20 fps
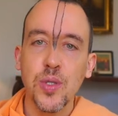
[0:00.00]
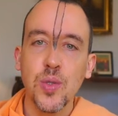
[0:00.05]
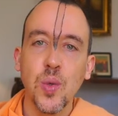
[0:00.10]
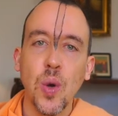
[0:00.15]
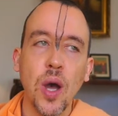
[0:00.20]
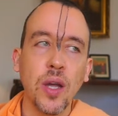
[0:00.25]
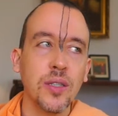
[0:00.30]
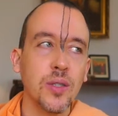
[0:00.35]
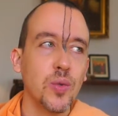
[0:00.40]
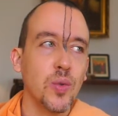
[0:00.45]
to
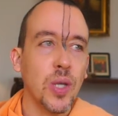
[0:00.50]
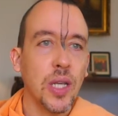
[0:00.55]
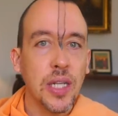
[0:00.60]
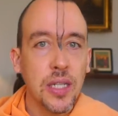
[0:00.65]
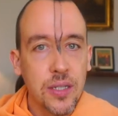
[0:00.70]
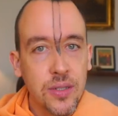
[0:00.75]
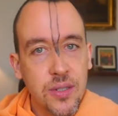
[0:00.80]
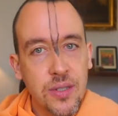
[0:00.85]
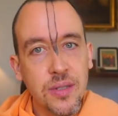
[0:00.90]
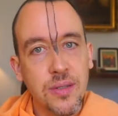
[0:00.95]
other
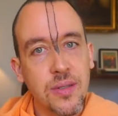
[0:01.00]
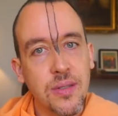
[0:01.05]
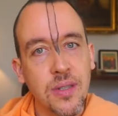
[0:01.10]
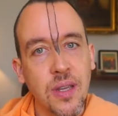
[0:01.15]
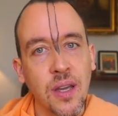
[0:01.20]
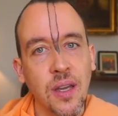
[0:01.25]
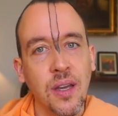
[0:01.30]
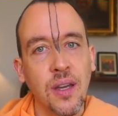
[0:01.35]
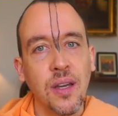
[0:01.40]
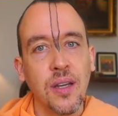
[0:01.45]
religions,
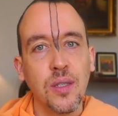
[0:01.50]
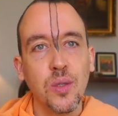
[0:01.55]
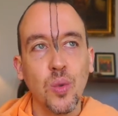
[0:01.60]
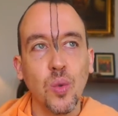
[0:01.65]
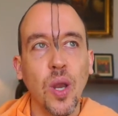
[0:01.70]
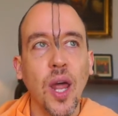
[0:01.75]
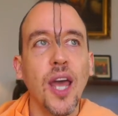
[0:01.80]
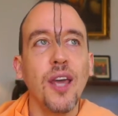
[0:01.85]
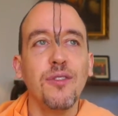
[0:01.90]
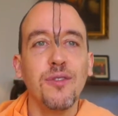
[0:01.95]
to
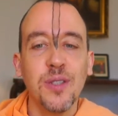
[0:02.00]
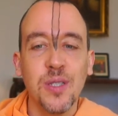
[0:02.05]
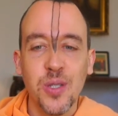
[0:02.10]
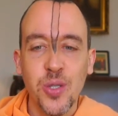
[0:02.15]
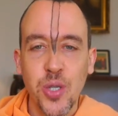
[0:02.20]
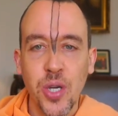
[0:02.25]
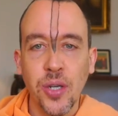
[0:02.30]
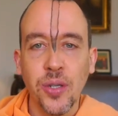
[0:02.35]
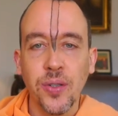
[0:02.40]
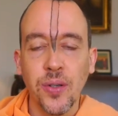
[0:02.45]
life in
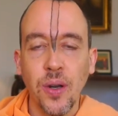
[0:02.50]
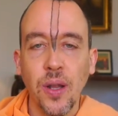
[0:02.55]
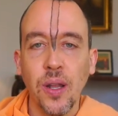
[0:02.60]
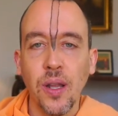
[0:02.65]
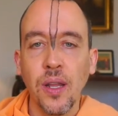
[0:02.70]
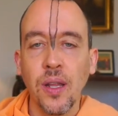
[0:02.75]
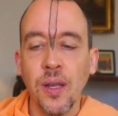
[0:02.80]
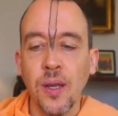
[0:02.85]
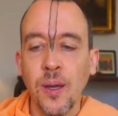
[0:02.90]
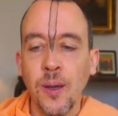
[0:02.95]

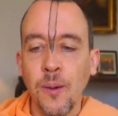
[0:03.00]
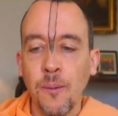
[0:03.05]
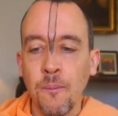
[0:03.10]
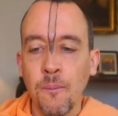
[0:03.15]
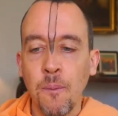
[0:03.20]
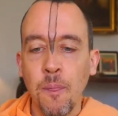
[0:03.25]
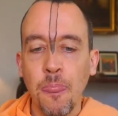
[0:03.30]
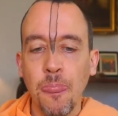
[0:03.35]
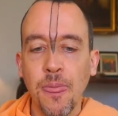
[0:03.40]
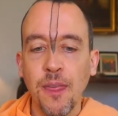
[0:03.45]
general,
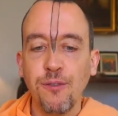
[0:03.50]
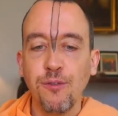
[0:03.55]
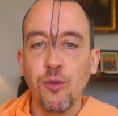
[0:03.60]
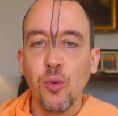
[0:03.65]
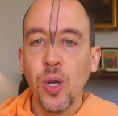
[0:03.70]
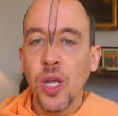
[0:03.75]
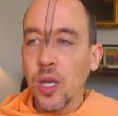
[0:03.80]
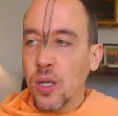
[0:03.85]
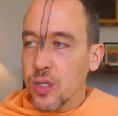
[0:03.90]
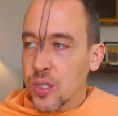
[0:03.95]
if
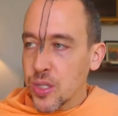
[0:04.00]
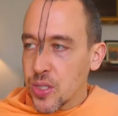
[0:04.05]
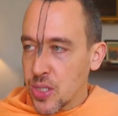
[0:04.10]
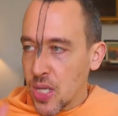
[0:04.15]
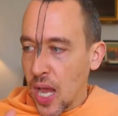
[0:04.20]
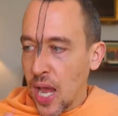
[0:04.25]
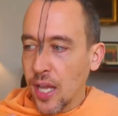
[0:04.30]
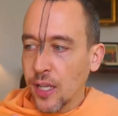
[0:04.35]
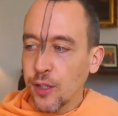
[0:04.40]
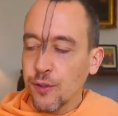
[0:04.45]
we lose
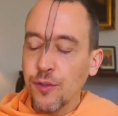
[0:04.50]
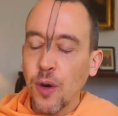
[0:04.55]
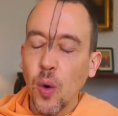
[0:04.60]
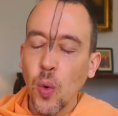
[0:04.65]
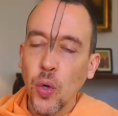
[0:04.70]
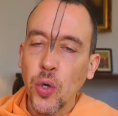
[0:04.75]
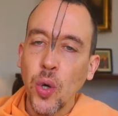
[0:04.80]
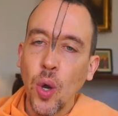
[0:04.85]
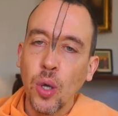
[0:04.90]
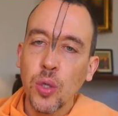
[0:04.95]
sight of our
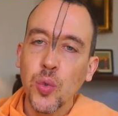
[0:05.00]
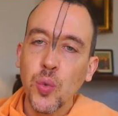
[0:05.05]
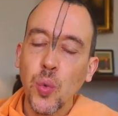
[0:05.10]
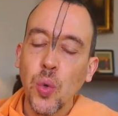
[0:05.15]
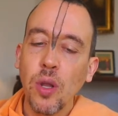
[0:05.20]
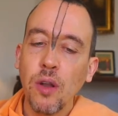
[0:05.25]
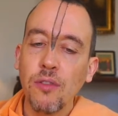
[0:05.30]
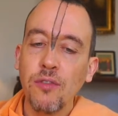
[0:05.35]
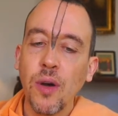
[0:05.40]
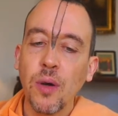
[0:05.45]

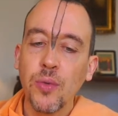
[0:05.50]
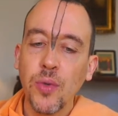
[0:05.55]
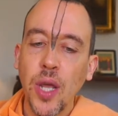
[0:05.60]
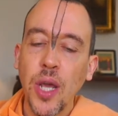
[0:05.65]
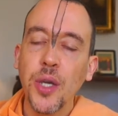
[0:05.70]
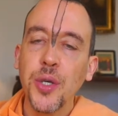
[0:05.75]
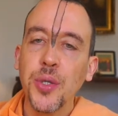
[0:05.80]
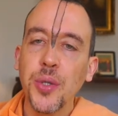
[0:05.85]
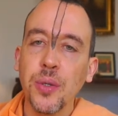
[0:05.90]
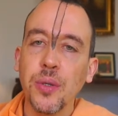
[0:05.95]
non-dual
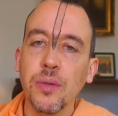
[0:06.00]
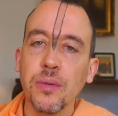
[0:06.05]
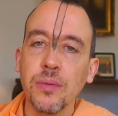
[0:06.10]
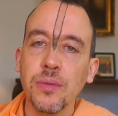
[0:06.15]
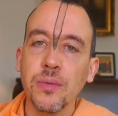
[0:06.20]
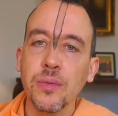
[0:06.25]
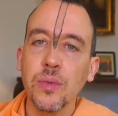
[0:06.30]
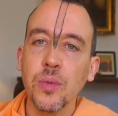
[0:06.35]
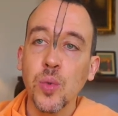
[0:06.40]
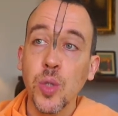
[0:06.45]
foundation,
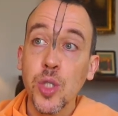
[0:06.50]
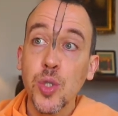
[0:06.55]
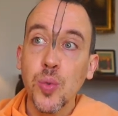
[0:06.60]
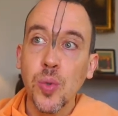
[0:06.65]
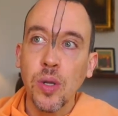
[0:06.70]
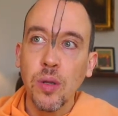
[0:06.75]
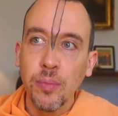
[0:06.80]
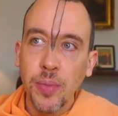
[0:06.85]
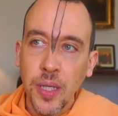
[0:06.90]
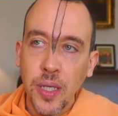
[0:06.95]
which
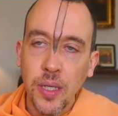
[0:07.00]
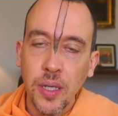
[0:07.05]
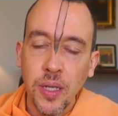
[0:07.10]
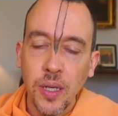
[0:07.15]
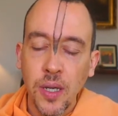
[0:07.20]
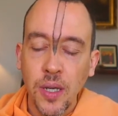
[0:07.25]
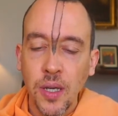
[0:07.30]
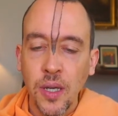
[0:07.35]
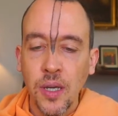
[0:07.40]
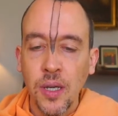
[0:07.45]
will be
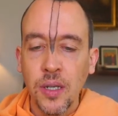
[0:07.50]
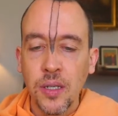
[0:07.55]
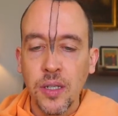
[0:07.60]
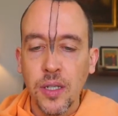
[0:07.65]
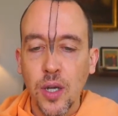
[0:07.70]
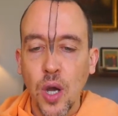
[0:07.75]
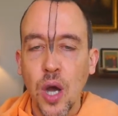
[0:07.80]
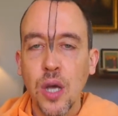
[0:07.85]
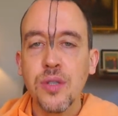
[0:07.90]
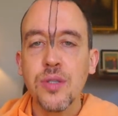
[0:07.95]
the
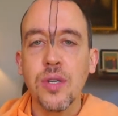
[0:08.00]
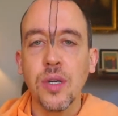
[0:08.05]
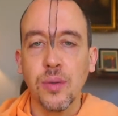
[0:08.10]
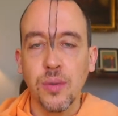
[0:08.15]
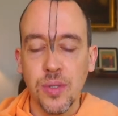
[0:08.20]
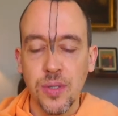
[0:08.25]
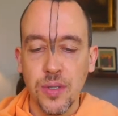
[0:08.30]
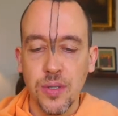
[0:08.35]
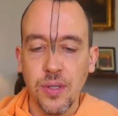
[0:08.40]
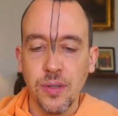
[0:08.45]

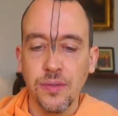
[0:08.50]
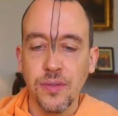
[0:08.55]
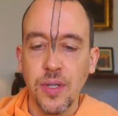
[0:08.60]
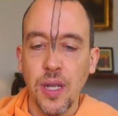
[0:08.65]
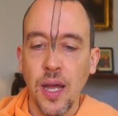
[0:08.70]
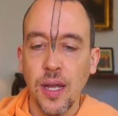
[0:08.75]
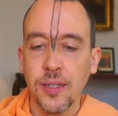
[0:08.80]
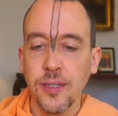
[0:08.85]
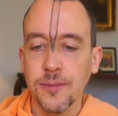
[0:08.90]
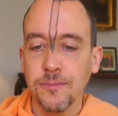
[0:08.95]
consequences of
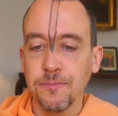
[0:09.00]
that.